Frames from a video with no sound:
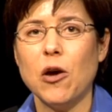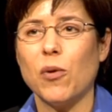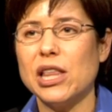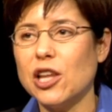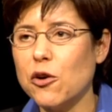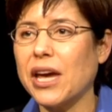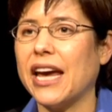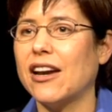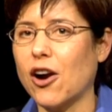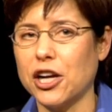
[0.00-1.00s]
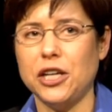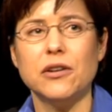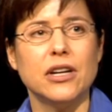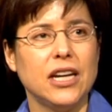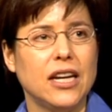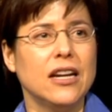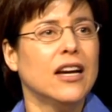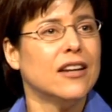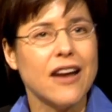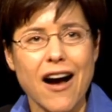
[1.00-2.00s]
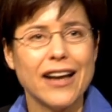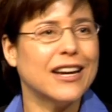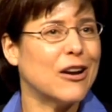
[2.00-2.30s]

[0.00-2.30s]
we locate our unity not